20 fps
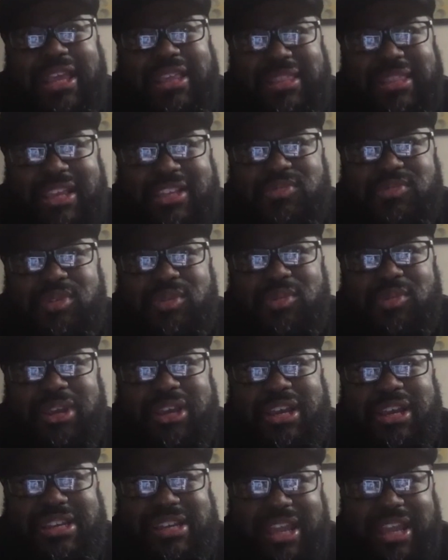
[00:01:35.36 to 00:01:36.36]
And that's when we
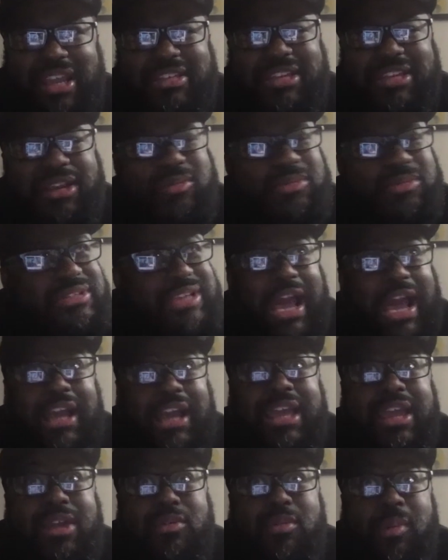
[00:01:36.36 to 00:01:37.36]
connected. I
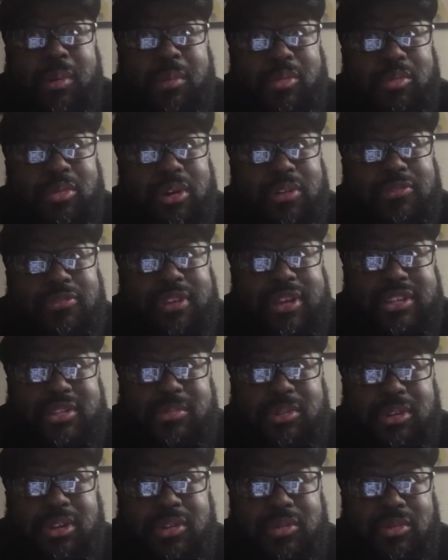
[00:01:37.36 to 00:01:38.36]
can't remember what
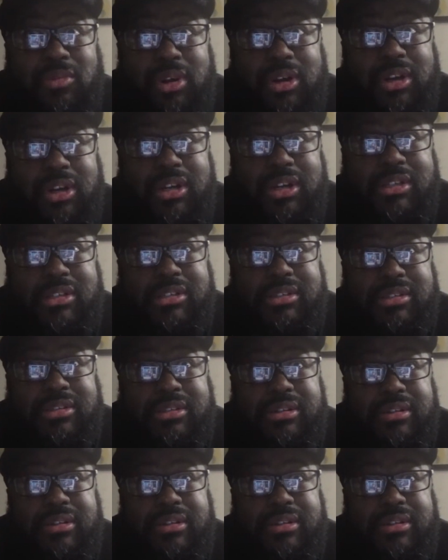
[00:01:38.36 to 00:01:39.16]
festival it was.